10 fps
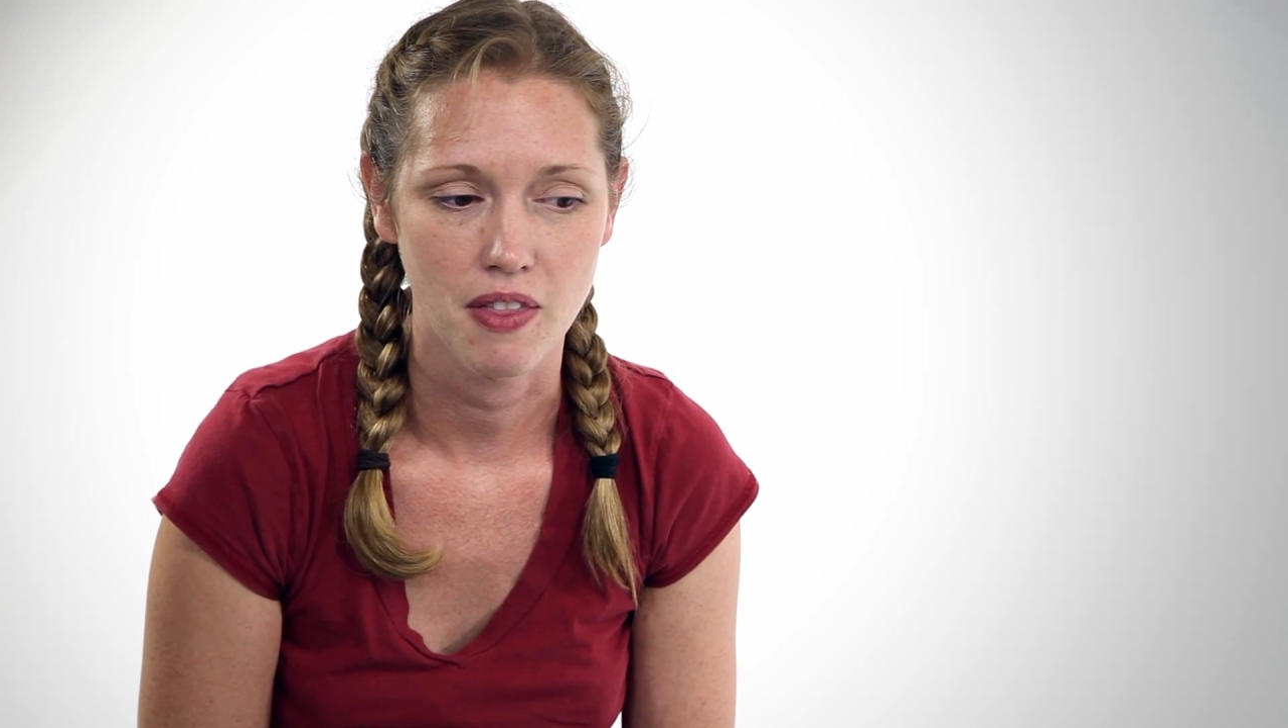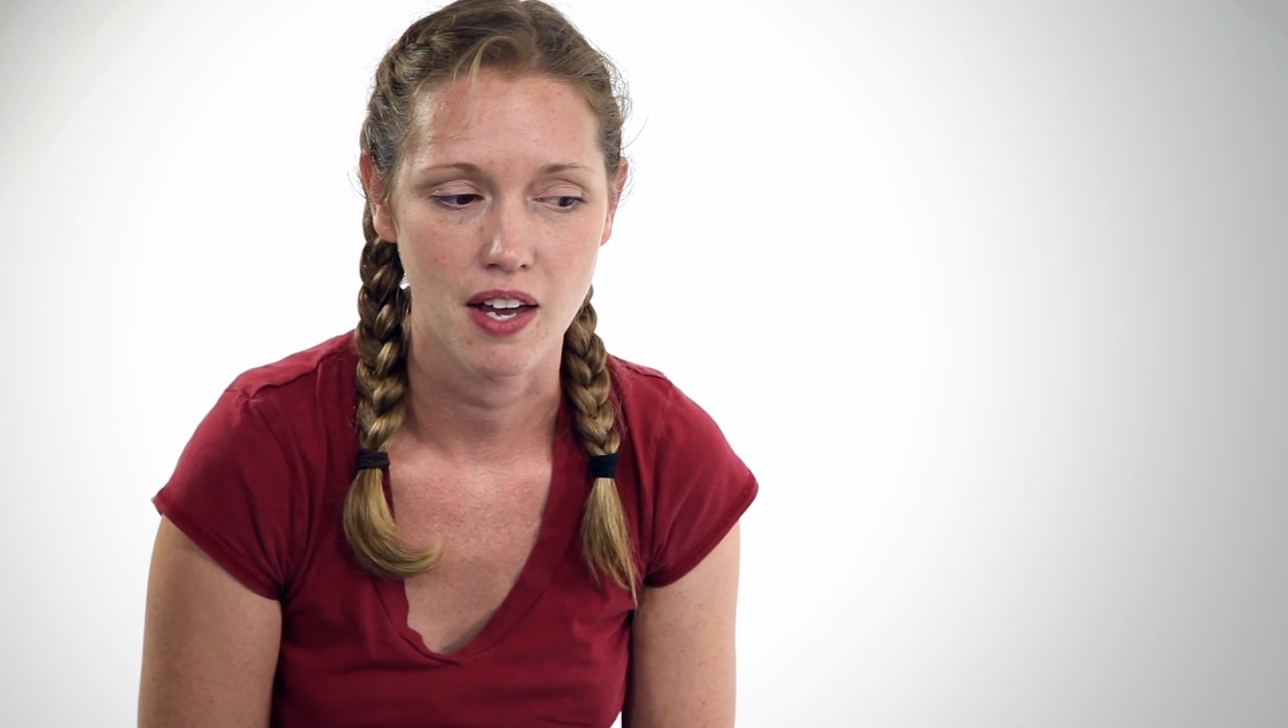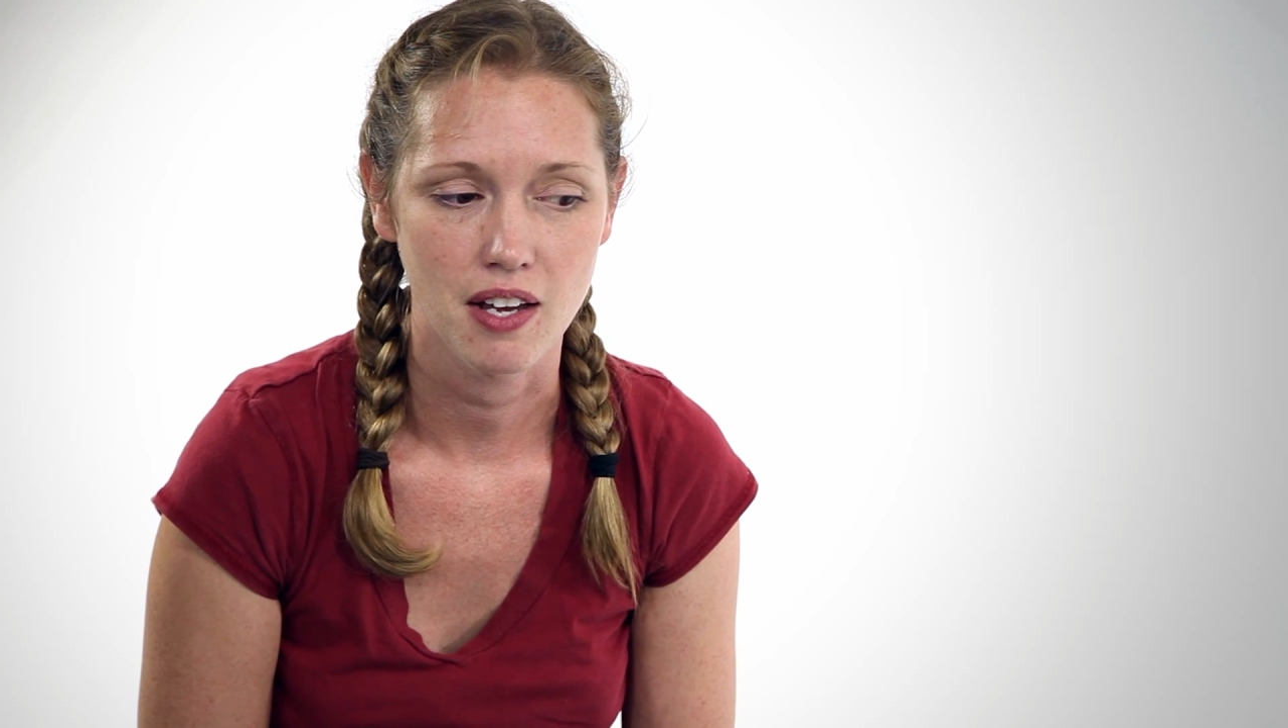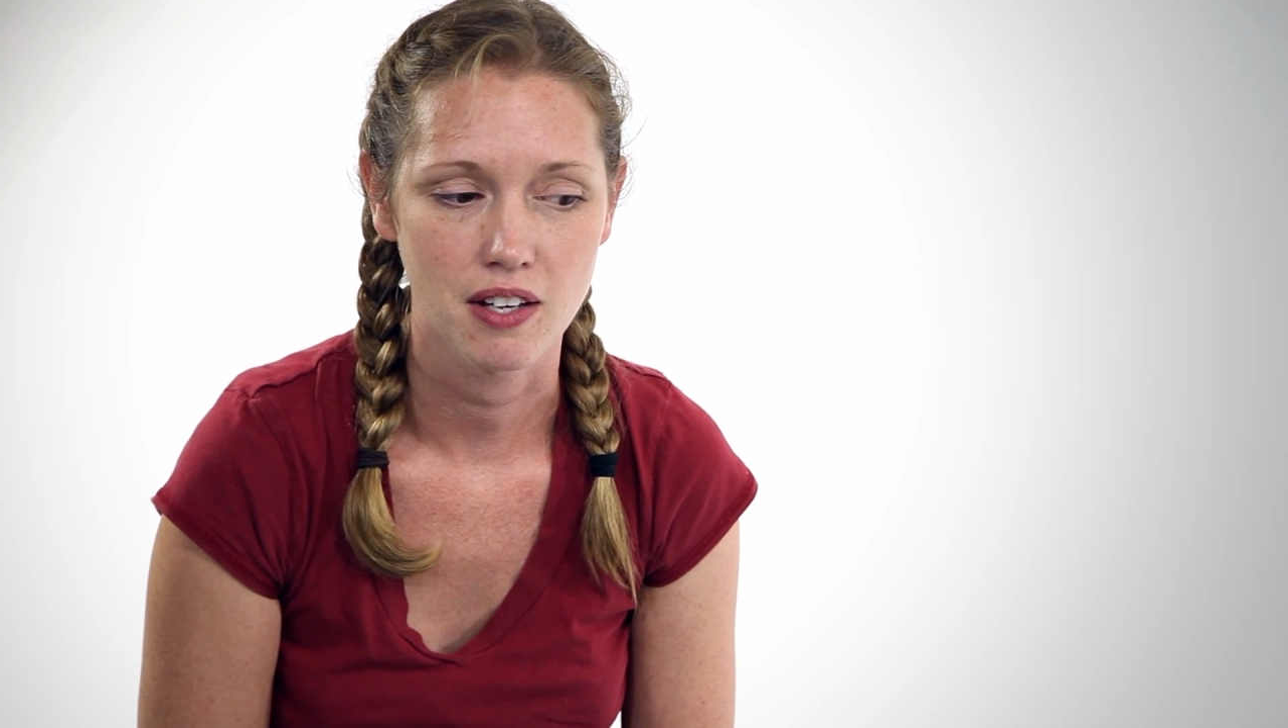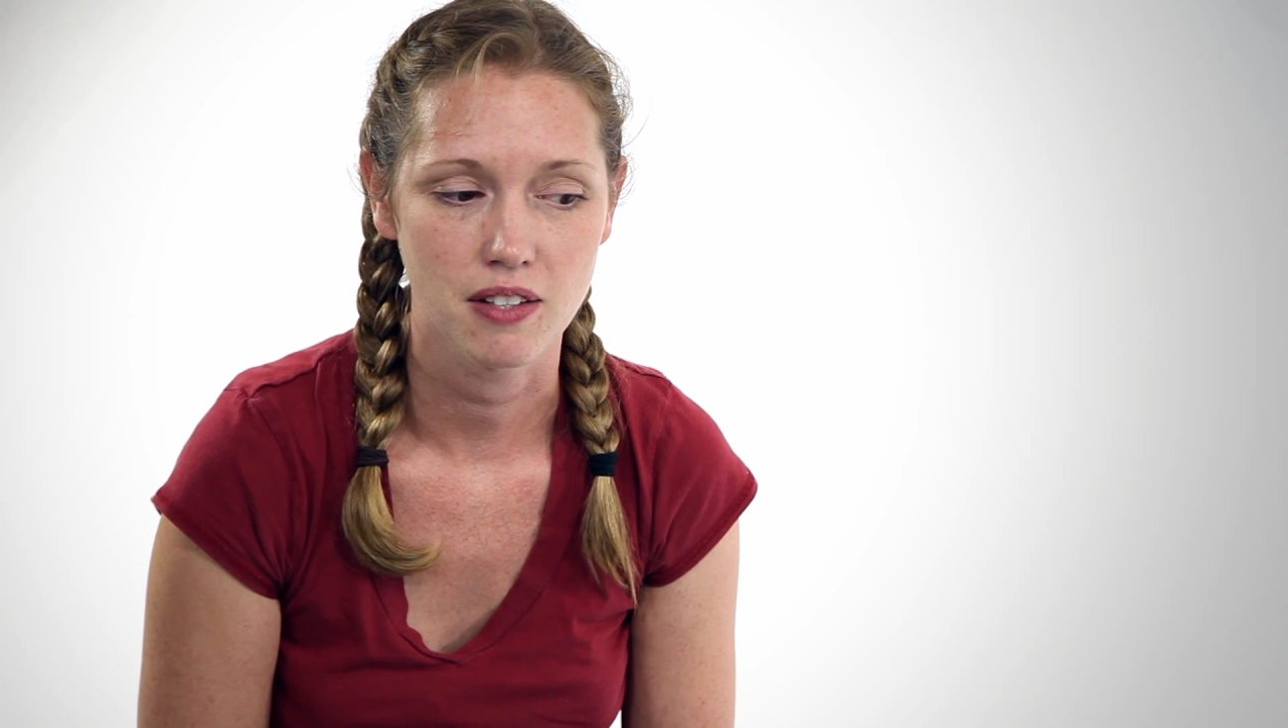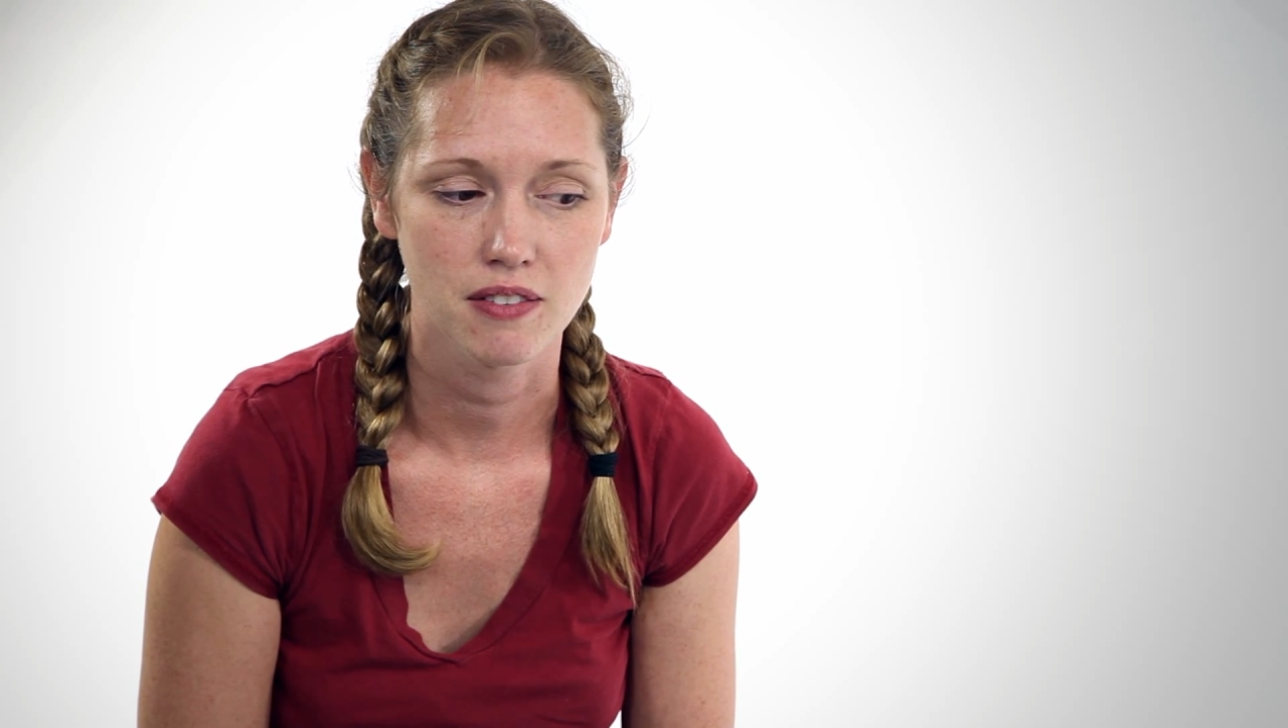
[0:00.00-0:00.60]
they